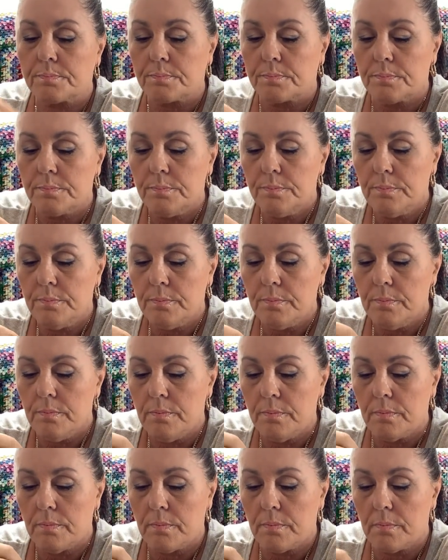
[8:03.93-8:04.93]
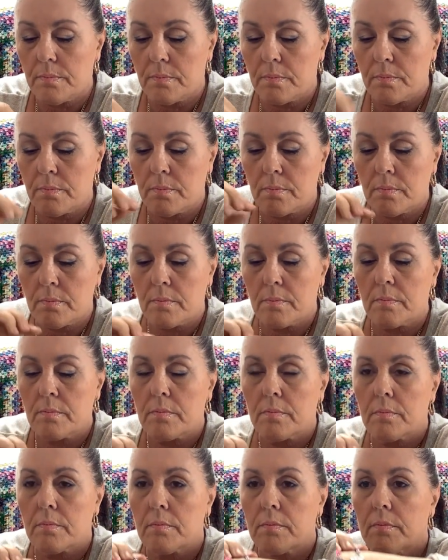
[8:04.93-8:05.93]

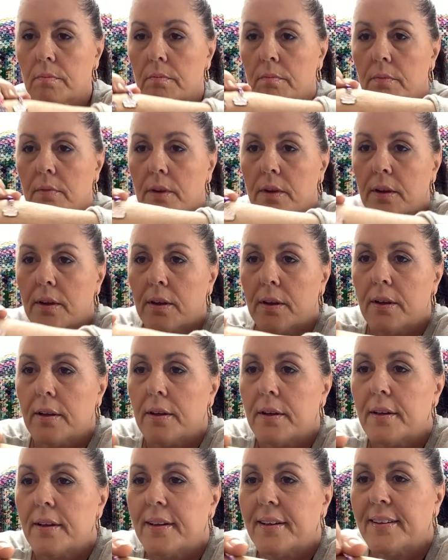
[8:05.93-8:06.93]
(silence)